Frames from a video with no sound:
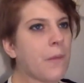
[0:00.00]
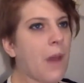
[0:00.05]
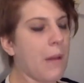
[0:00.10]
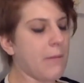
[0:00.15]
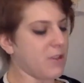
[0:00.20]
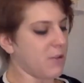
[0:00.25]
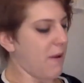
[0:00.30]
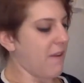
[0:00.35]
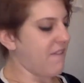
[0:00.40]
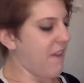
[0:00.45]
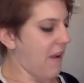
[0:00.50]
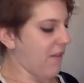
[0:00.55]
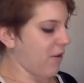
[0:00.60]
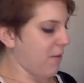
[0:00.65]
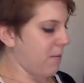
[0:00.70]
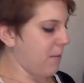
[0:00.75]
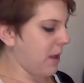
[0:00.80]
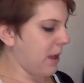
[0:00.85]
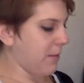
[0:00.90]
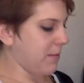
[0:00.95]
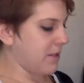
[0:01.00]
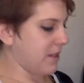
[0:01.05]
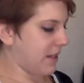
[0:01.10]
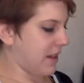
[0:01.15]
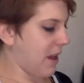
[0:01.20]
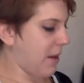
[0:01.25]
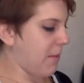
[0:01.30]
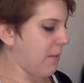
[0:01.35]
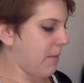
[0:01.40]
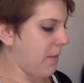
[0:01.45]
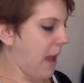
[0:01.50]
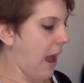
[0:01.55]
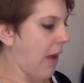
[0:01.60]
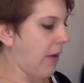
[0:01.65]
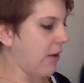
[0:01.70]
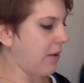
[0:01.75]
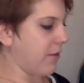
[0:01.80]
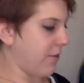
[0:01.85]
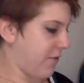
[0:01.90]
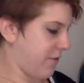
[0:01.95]
And so my favorite meme to come
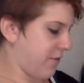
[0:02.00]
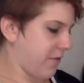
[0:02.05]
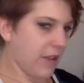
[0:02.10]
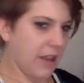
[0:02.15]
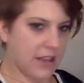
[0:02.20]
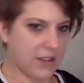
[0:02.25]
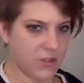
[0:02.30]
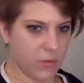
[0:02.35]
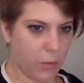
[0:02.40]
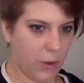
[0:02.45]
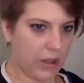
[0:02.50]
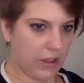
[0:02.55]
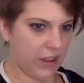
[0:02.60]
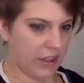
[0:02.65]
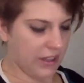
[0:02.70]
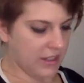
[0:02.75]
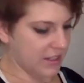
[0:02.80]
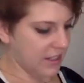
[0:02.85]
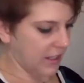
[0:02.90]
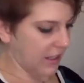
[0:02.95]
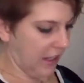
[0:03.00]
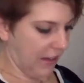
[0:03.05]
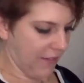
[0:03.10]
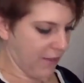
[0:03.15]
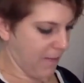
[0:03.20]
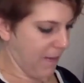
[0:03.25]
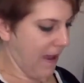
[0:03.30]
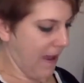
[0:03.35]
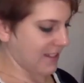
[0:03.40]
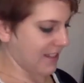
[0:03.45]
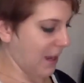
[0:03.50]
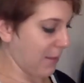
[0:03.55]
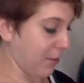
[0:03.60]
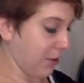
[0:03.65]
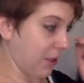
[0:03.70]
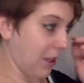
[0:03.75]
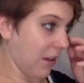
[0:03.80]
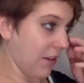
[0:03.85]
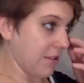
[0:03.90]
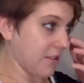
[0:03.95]
out of his wheeling and dealing of the past
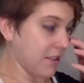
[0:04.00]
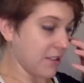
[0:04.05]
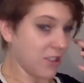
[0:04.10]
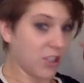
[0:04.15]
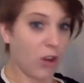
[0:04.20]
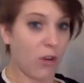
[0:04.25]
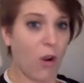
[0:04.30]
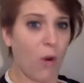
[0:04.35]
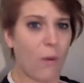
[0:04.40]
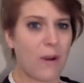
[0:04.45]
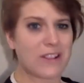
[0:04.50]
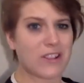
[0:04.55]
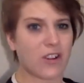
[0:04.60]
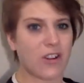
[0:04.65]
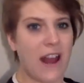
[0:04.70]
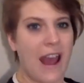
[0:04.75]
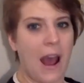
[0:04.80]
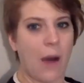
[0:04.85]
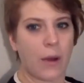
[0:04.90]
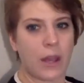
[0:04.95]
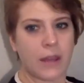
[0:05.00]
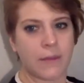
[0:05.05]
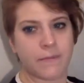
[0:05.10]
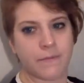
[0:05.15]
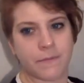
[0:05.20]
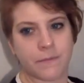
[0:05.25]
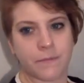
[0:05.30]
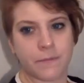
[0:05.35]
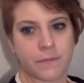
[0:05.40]
couple of years is, "You're a wizard, Howie."